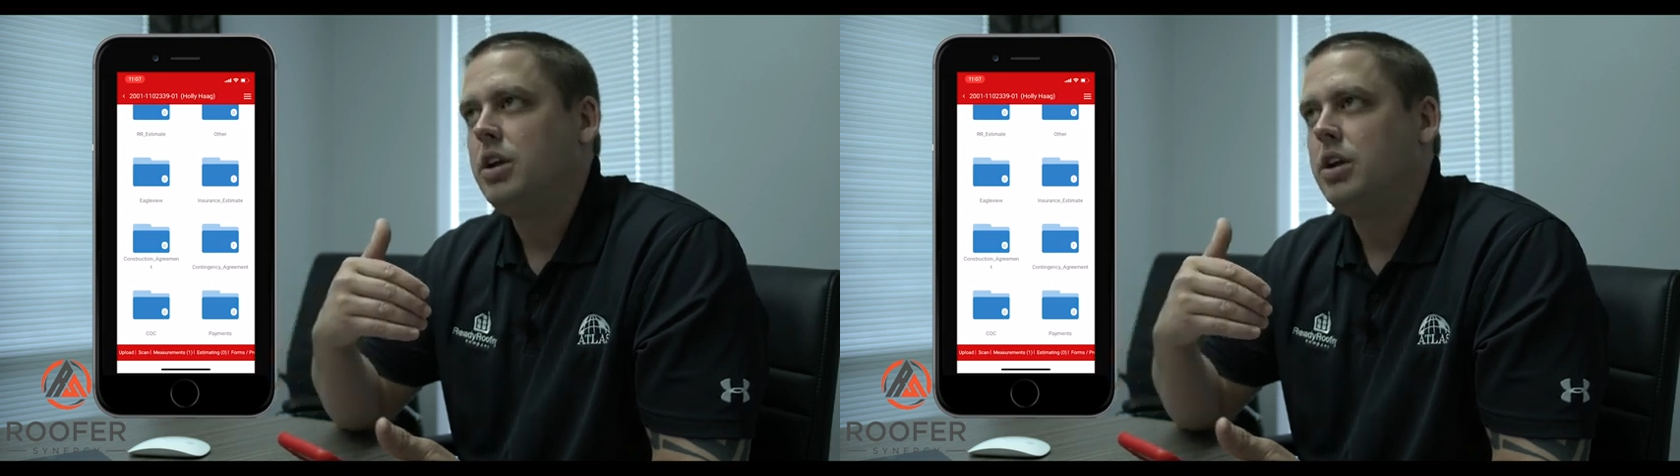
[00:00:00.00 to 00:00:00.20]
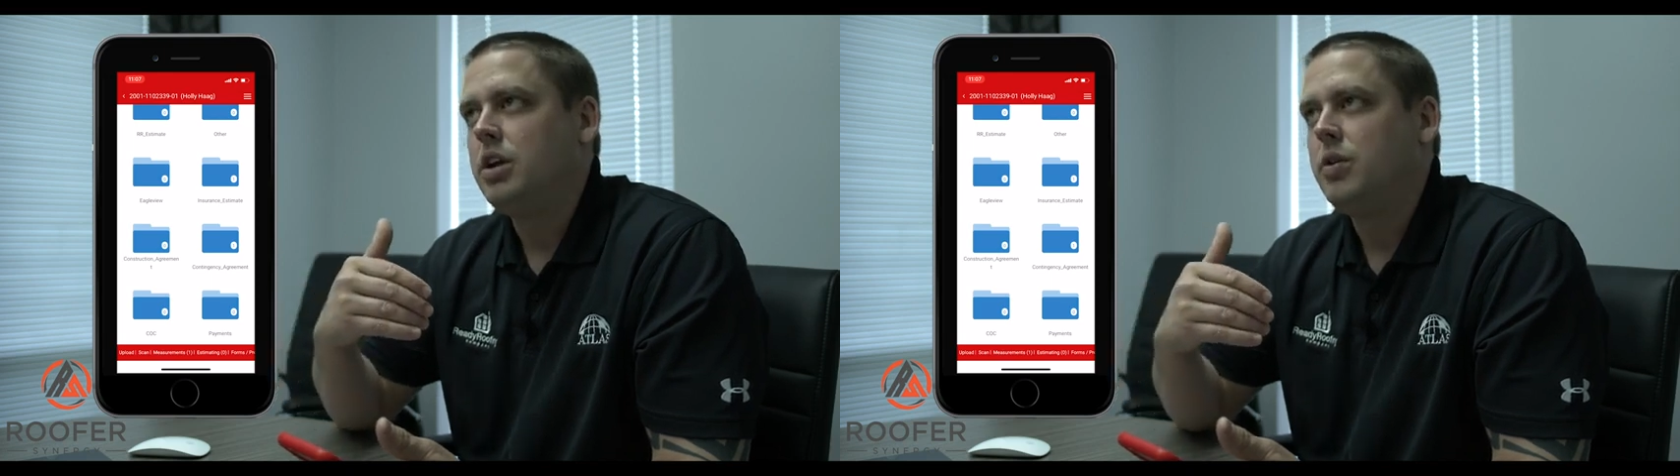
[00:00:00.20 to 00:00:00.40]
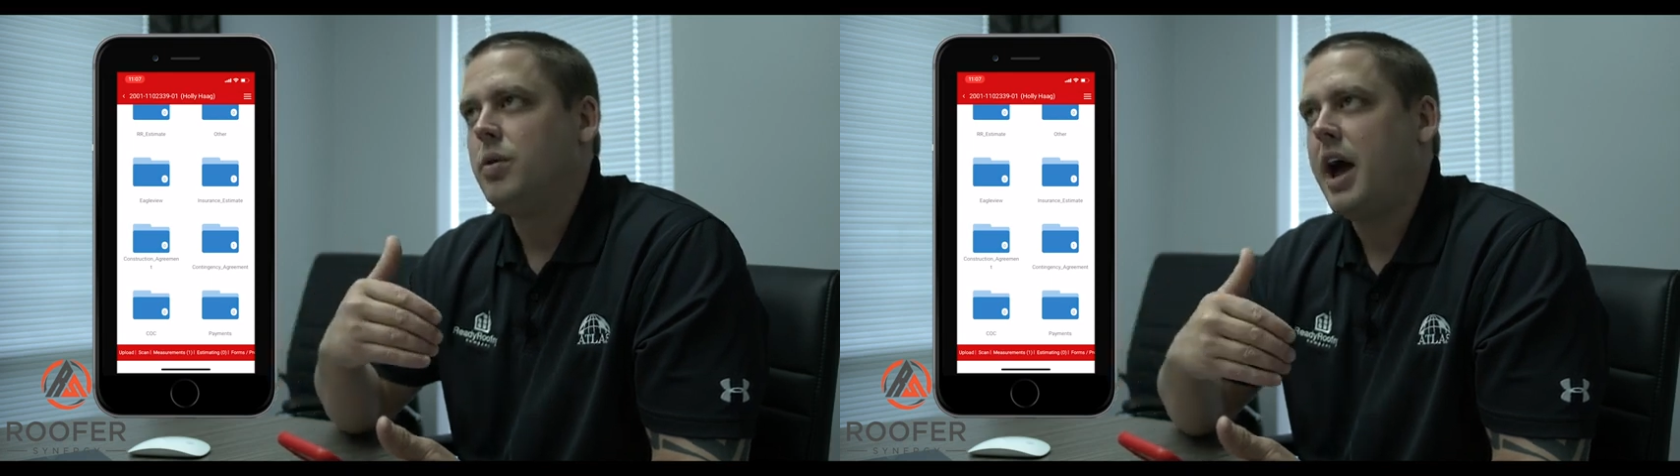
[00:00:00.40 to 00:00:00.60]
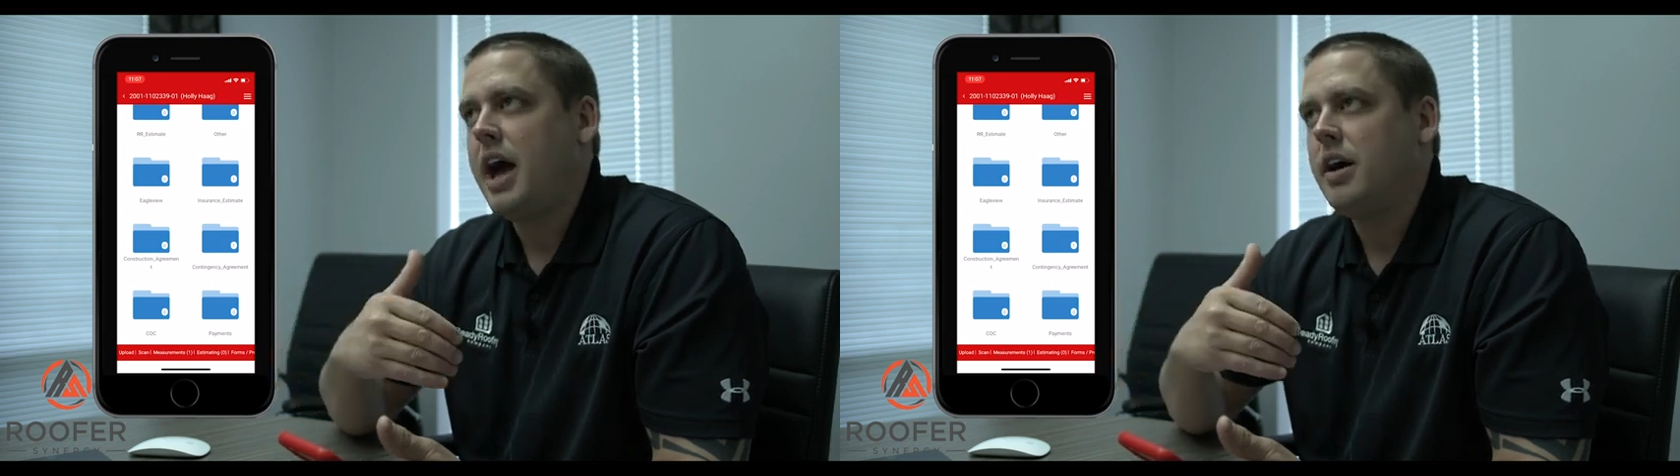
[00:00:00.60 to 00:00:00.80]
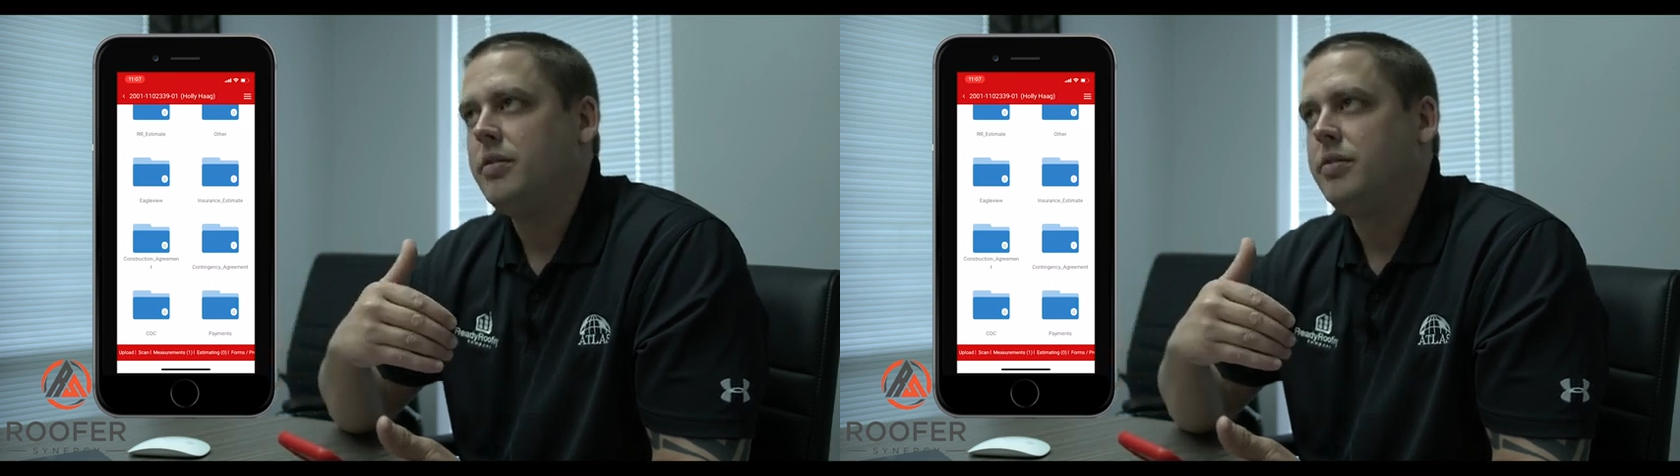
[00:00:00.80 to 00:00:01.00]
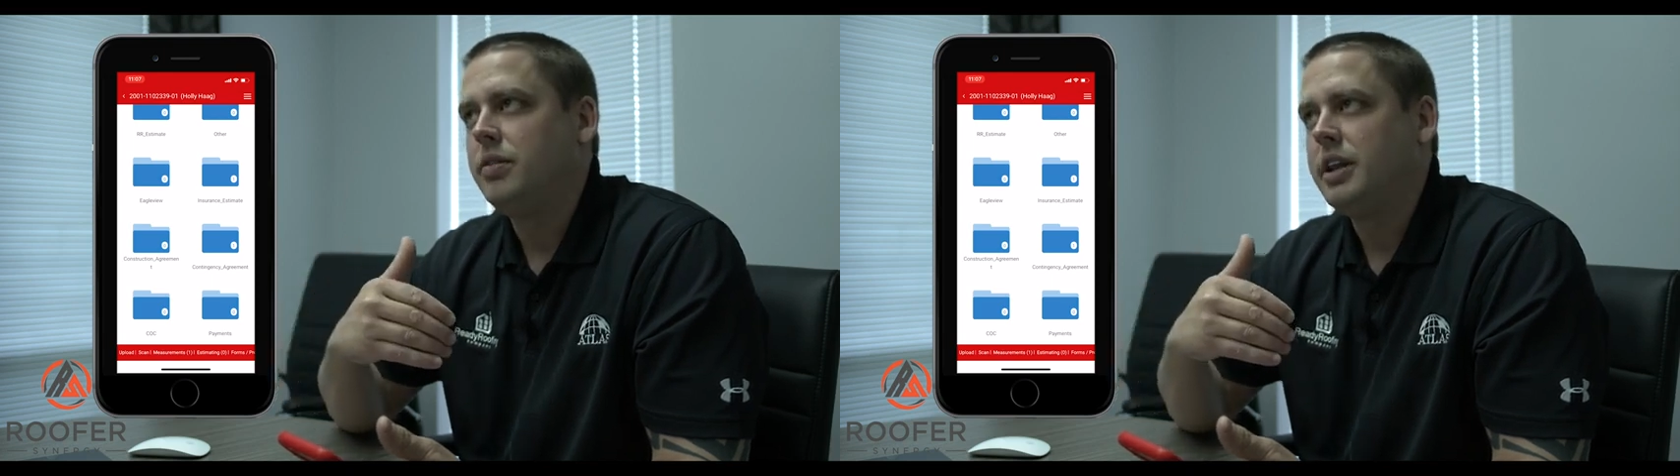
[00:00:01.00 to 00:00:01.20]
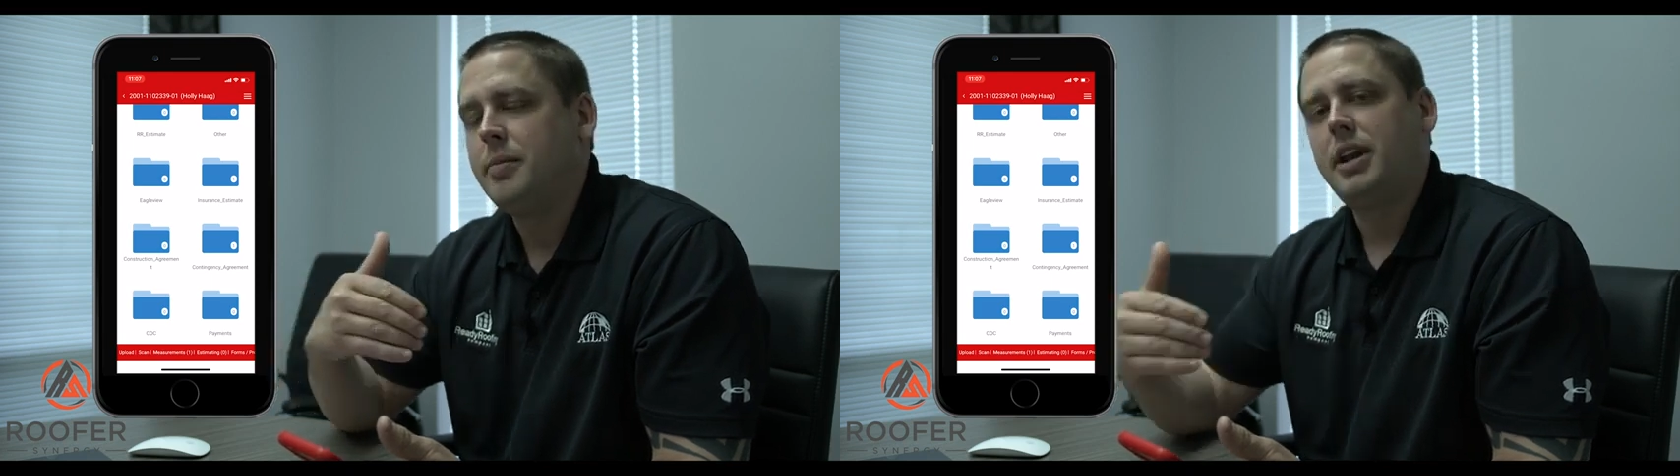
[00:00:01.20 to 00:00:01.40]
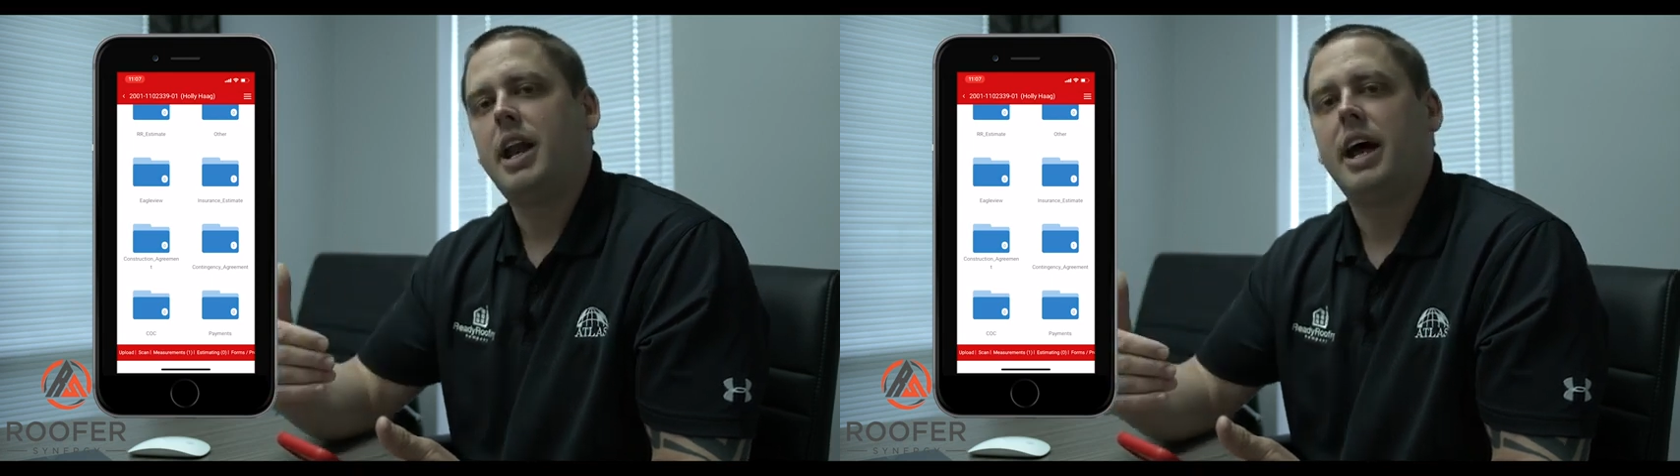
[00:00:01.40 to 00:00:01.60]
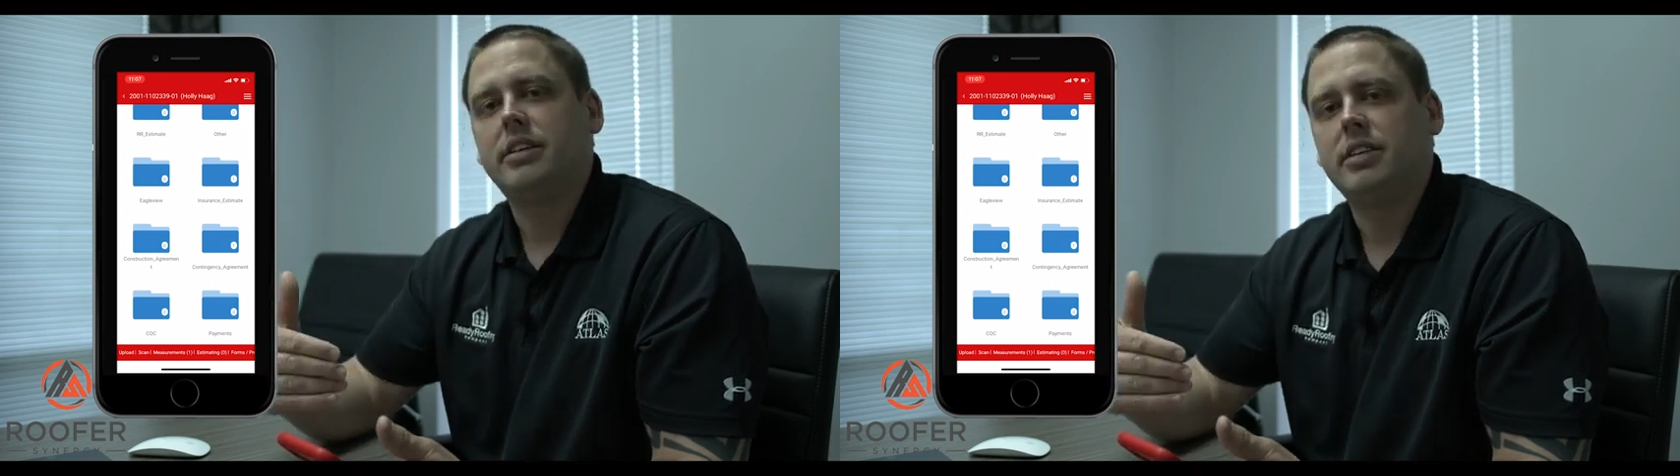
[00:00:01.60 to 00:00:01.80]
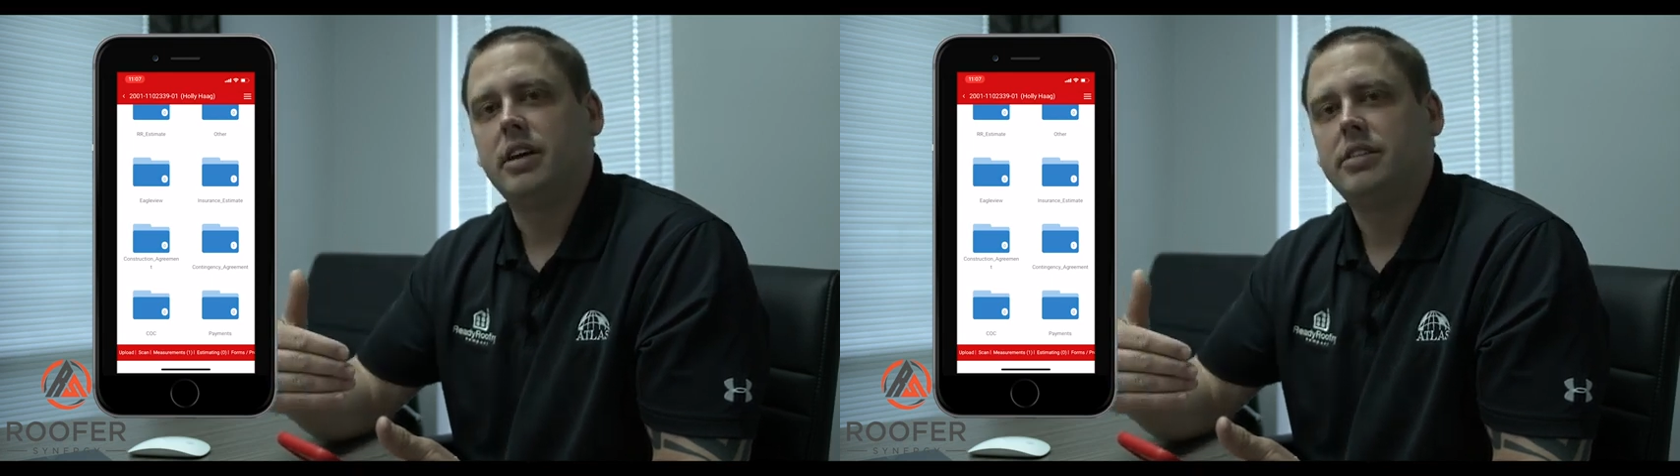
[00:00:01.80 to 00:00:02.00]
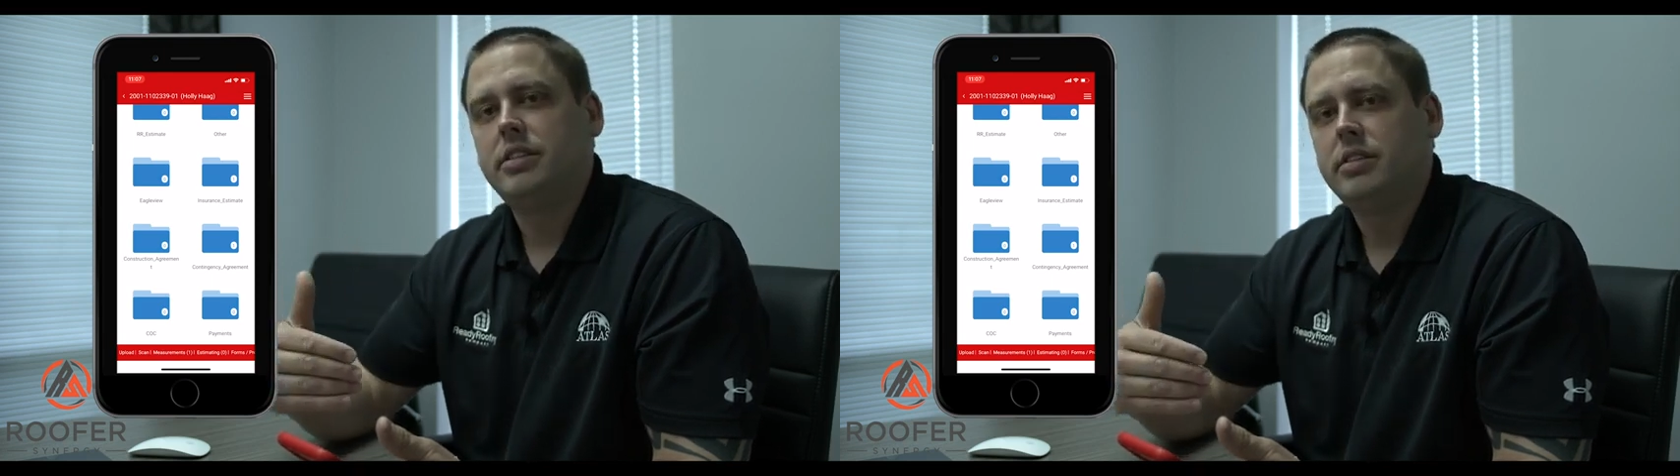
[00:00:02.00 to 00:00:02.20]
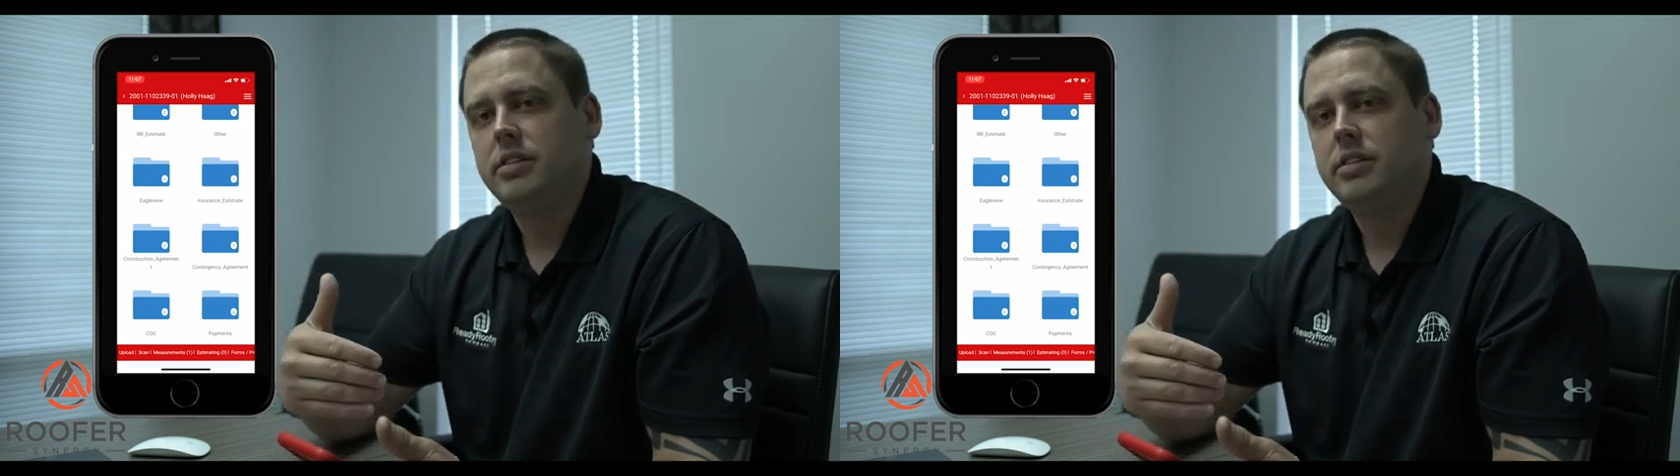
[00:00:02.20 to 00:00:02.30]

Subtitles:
you have limited access.